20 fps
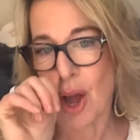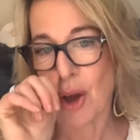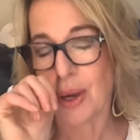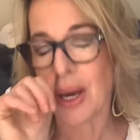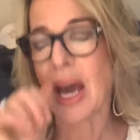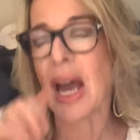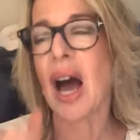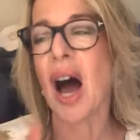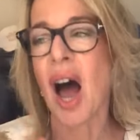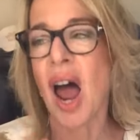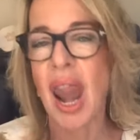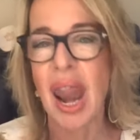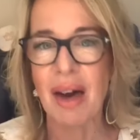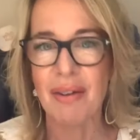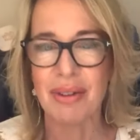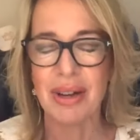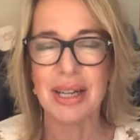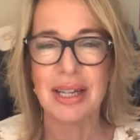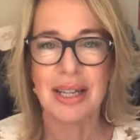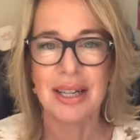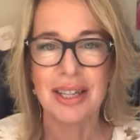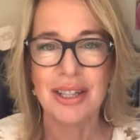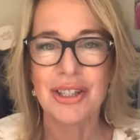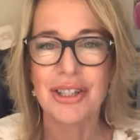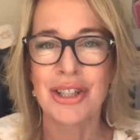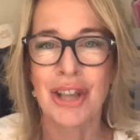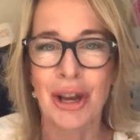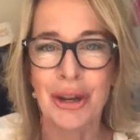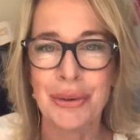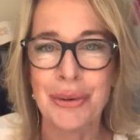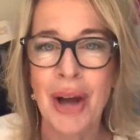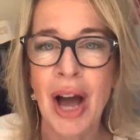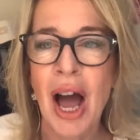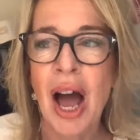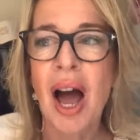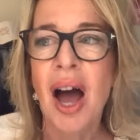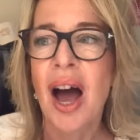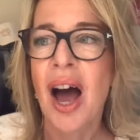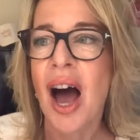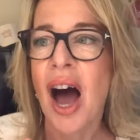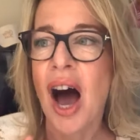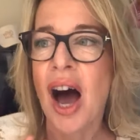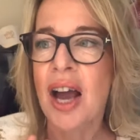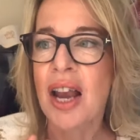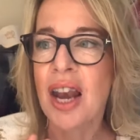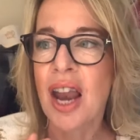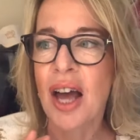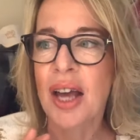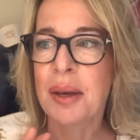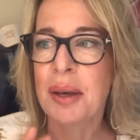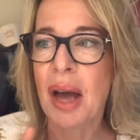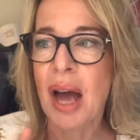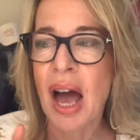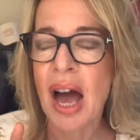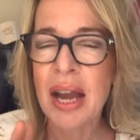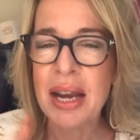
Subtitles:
Okay, I love it. So I like